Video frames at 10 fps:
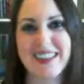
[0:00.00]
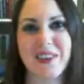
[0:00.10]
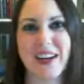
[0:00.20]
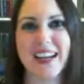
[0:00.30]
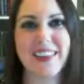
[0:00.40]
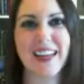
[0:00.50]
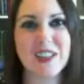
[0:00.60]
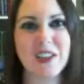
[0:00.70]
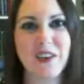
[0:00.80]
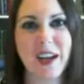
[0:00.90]
great.
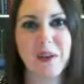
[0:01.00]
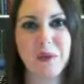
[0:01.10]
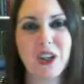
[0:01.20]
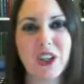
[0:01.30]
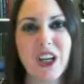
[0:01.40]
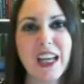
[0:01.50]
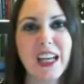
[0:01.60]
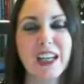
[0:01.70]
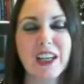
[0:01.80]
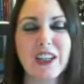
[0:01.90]
That's great. Well,
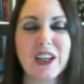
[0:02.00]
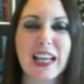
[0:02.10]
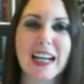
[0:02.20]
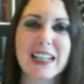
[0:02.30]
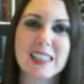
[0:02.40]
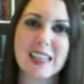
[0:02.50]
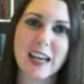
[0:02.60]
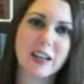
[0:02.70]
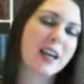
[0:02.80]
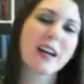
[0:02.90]
you know, like I
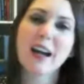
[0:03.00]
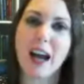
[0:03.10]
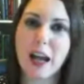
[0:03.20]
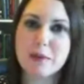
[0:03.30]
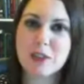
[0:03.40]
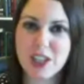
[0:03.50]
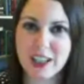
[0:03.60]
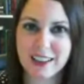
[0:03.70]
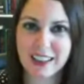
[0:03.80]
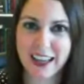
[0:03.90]
said, I'm
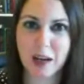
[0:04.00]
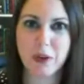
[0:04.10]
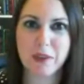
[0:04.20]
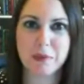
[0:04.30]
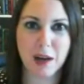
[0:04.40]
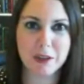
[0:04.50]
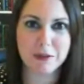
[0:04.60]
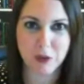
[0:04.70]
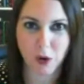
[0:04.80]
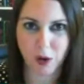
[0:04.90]
Jill, and I'm with Mom It
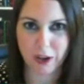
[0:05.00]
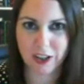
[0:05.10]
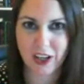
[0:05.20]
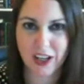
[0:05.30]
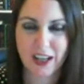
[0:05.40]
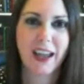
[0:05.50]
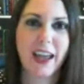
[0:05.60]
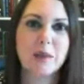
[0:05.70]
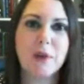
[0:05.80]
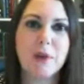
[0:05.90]
Forward.
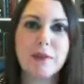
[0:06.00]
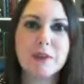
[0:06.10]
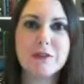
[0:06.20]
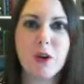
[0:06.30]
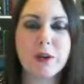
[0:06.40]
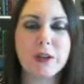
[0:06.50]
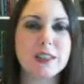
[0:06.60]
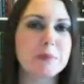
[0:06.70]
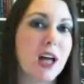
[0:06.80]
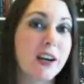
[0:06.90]
And Mom It Forward is
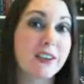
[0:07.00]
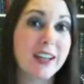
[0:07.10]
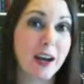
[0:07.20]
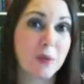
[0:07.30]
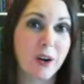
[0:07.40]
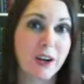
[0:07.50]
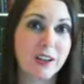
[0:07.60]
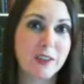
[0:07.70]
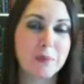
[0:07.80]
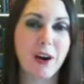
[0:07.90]
a blogger
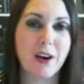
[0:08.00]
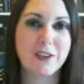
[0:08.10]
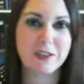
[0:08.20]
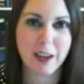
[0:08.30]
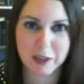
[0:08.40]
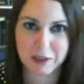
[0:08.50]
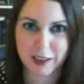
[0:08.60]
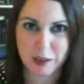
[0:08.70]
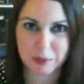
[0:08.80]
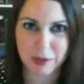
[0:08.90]
network that partners family-friendly